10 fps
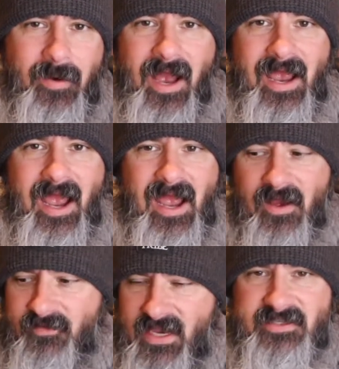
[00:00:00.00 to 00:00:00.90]
I
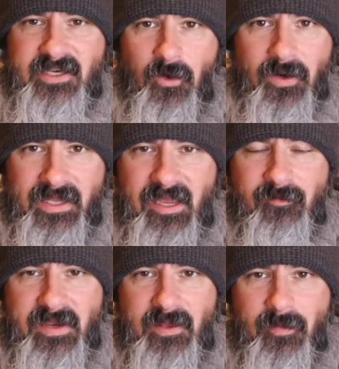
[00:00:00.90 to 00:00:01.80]
have isn't going to
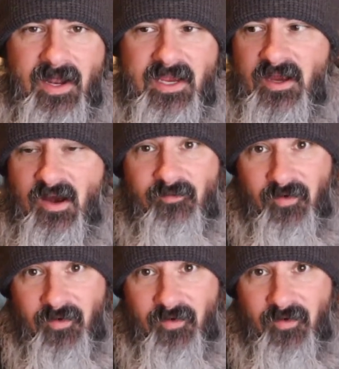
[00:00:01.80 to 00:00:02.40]
give me the money for